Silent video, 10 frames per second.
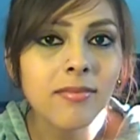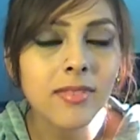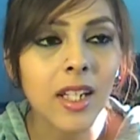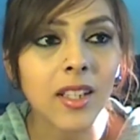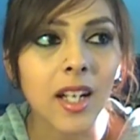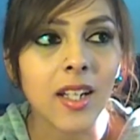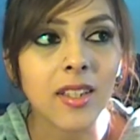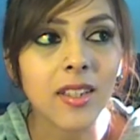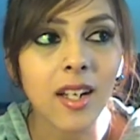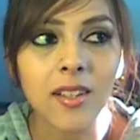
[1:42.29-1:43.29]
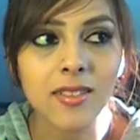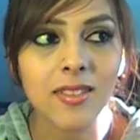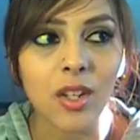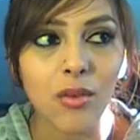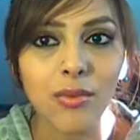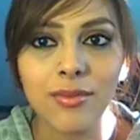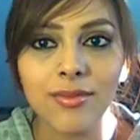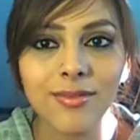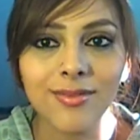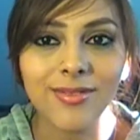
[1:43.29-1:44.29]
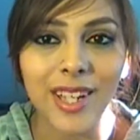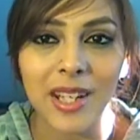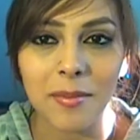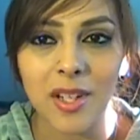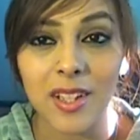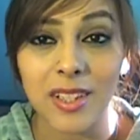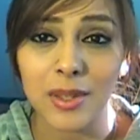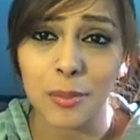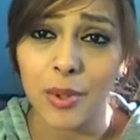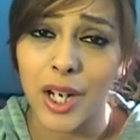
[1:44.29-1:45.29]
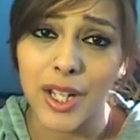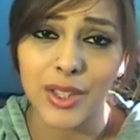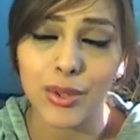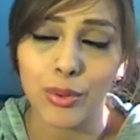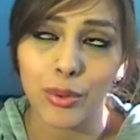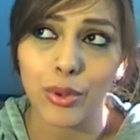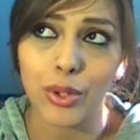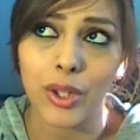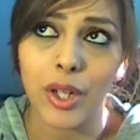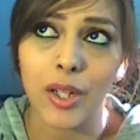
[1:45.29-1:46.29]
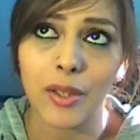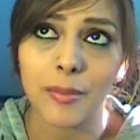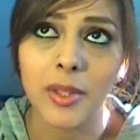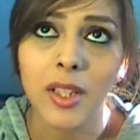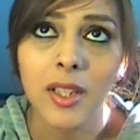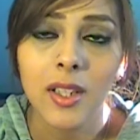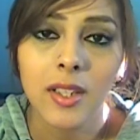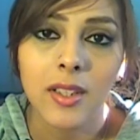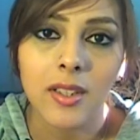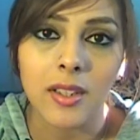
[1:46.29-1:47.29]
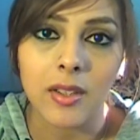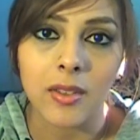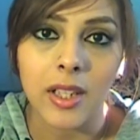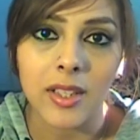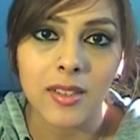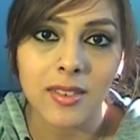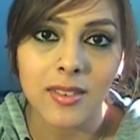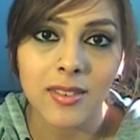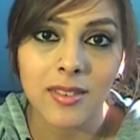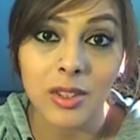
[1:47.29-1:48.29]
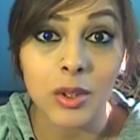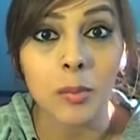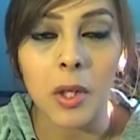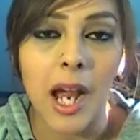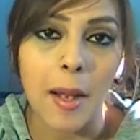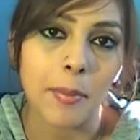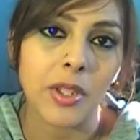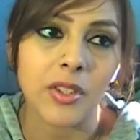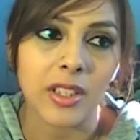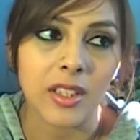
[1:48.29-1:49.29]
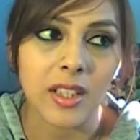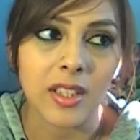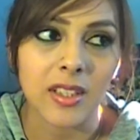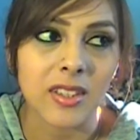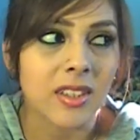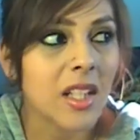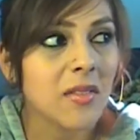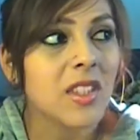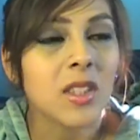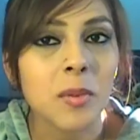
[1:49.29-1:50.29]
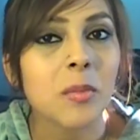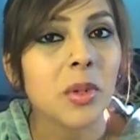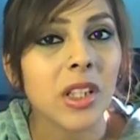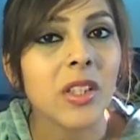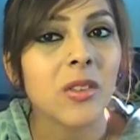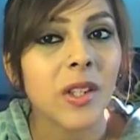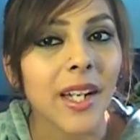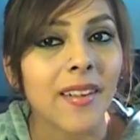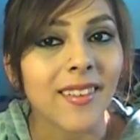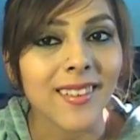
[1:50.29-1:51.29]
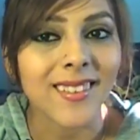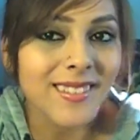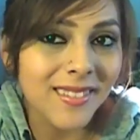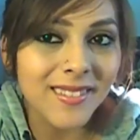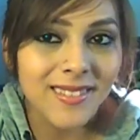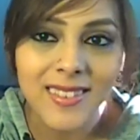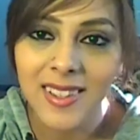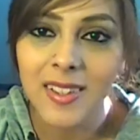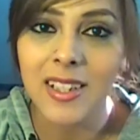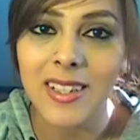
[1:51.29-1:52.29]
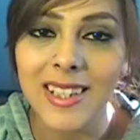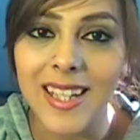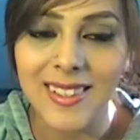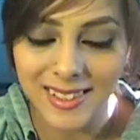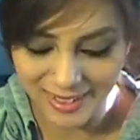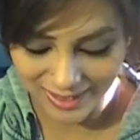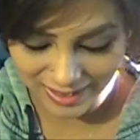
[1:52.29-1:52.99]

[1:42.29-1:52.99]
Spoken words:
Like, I don't, like, I'm not, like, depressed or, like, super happy or anything. I've just been pretty okay, like, content.